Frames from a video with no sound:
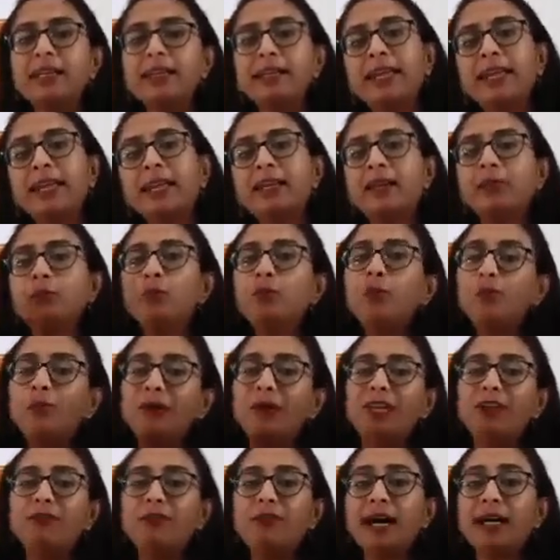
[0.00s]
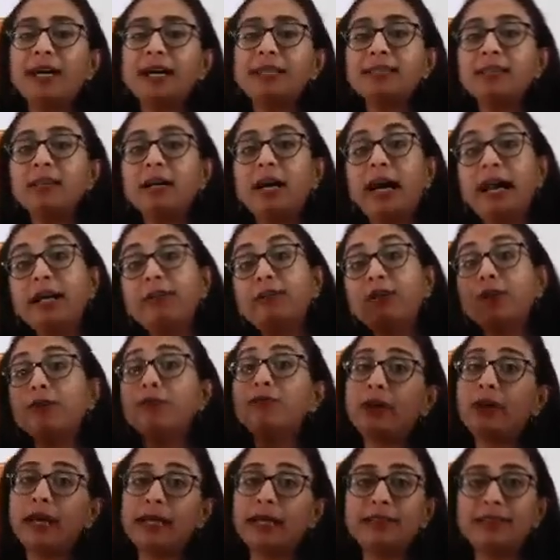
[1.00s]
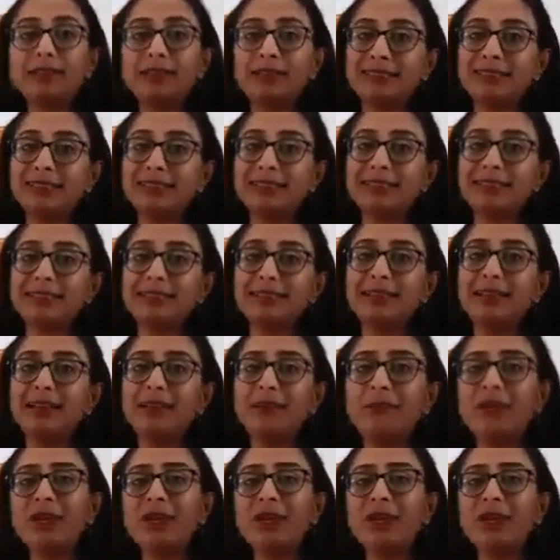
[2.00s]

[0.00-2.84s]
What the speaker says: they can move very fast and for a farther distance,